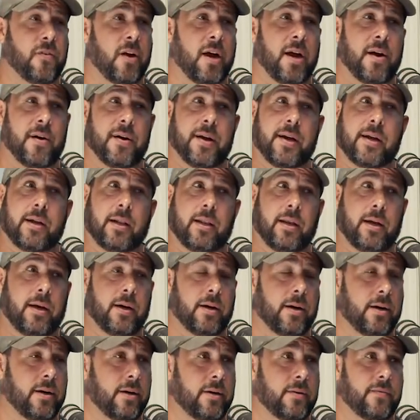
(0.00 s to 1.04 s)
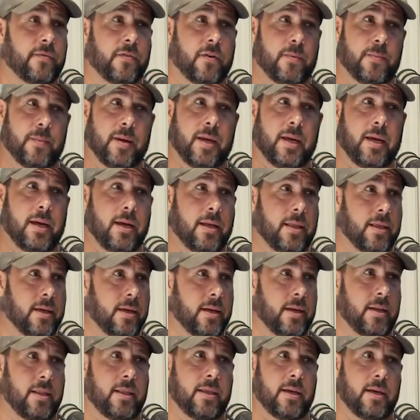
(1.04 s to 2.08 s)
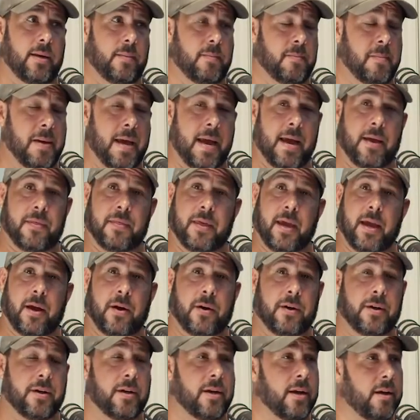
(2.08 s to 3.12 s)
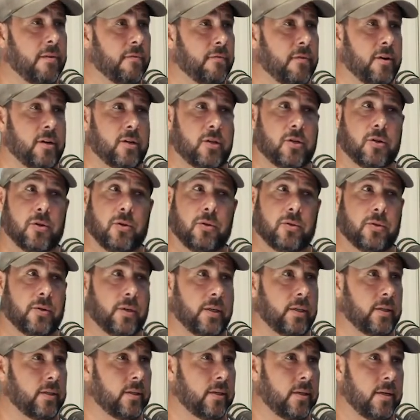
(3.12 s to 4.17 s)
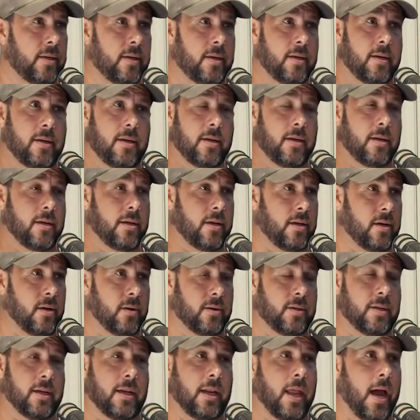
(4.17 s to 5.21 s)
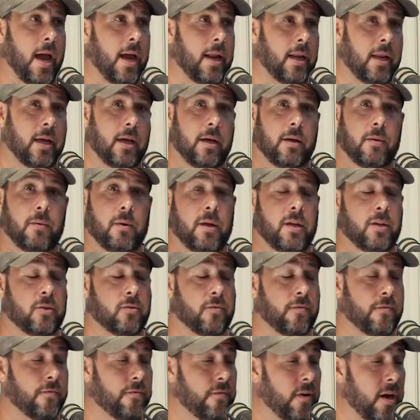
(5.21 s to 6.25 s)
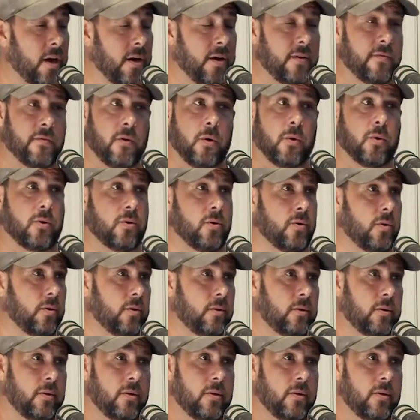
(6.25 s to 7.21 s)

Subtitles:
It's very clear for me that man, they are different children. Delilah is very vocal,